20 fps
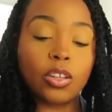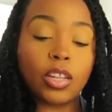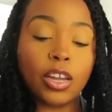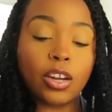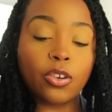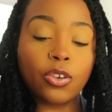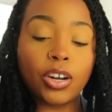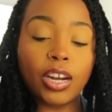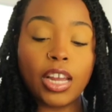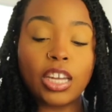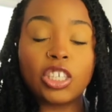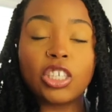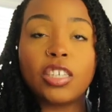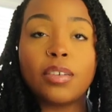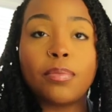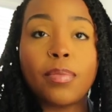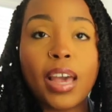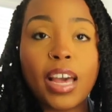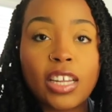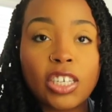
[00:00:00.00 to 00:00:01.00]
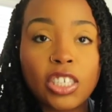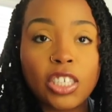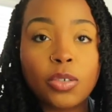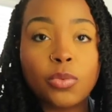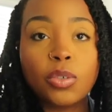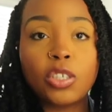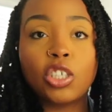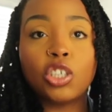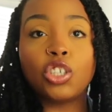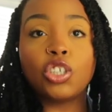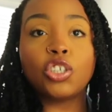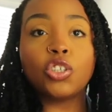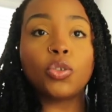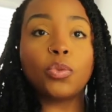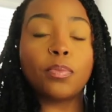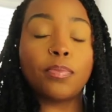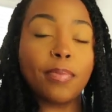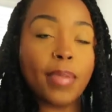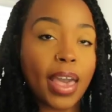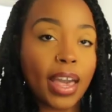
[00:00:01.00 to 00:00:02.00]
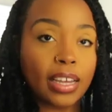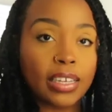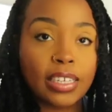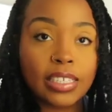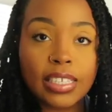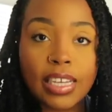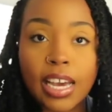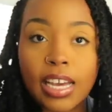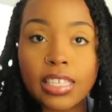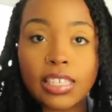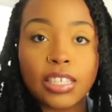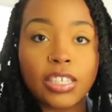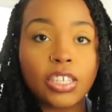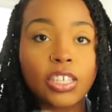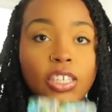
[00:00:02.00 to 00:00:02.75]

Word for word: like creation magic which is you magnetizing